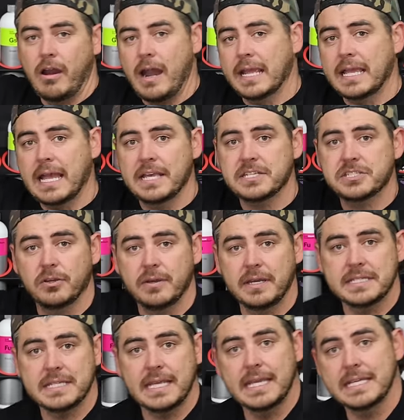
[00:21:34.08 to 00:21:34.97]
All right, guys,
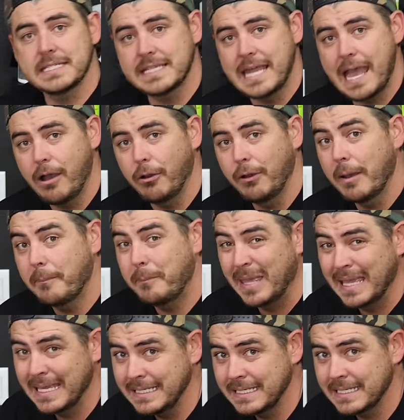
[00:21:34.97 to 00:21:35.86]
so it is now
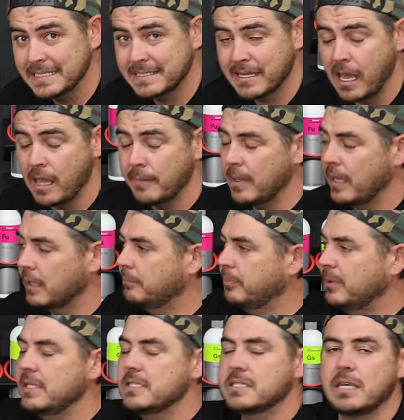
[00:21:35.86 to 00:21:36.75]
opinion time,
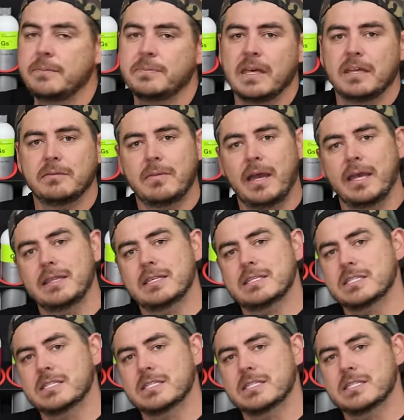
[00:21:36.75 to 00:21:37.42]
and please keep that in mind.